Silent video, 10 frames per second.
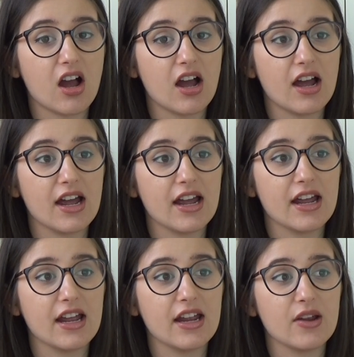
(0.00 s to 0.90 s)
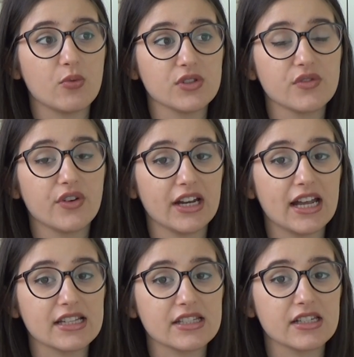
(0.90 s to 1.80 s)
I was very
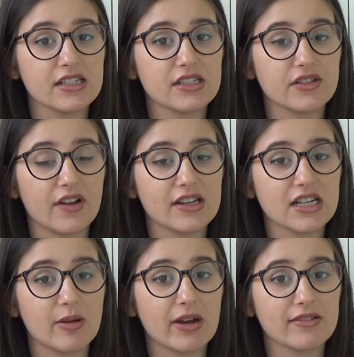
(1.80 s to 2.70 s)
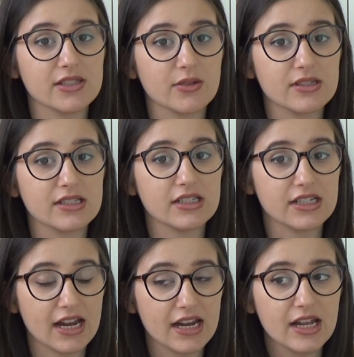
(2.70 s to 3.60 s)
hesitant to find out my results
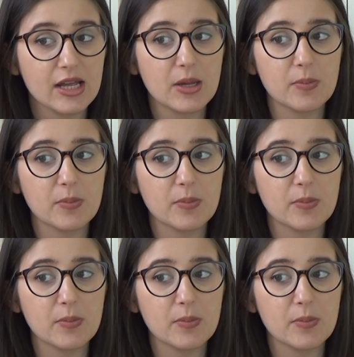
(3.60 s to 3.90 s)
today,